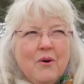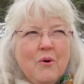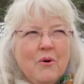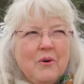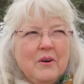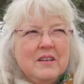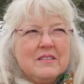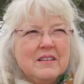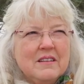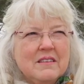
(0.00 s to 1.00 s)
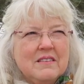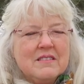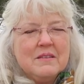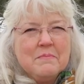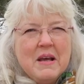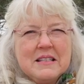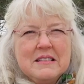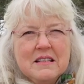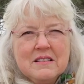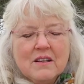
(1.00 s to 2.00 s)
Or is it, does it make
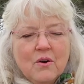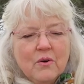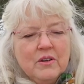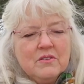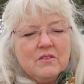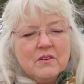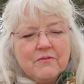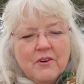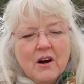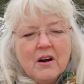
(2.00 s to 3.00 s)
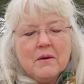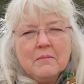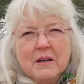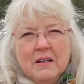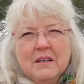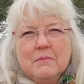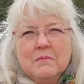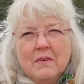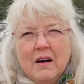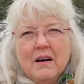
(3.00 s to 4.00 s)
sense according to the farm
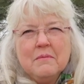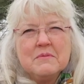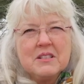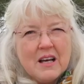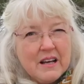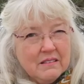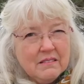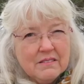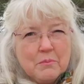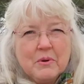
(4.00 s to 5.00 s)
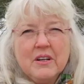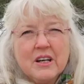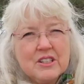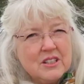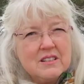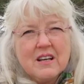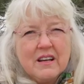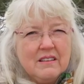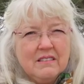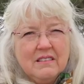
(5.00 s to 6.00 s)
um, cycle, the production
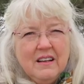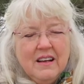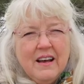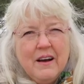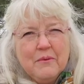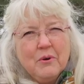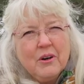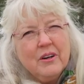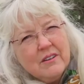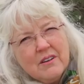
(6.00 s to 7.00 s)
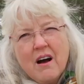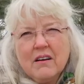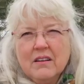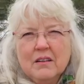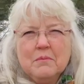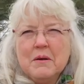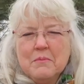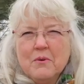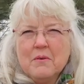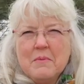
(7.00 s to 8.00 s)
cycle? And we're going to talk a little
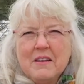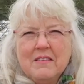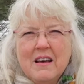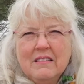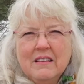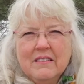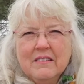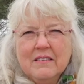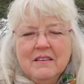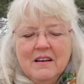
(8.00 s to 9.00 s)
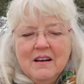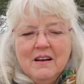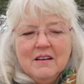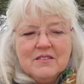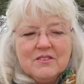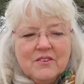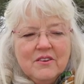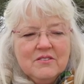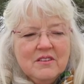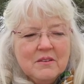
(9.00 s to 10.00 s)
bit more about that later. So
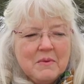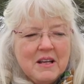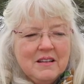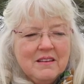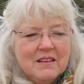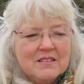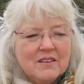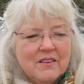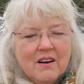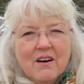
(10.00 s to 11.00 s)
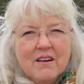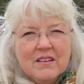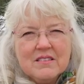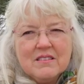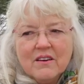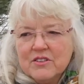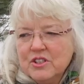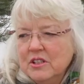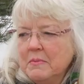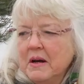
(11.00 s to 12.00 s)
those are the main things. Are they honest? Are the
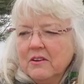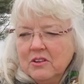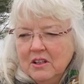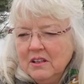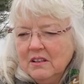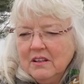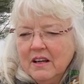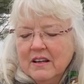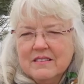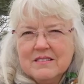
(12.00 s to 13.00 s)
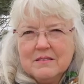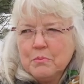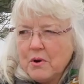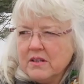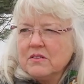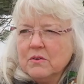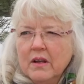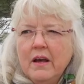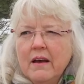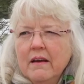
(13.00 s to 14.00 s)
sheep healthy? And is the price
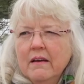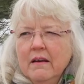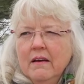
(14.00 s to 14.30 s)
okay?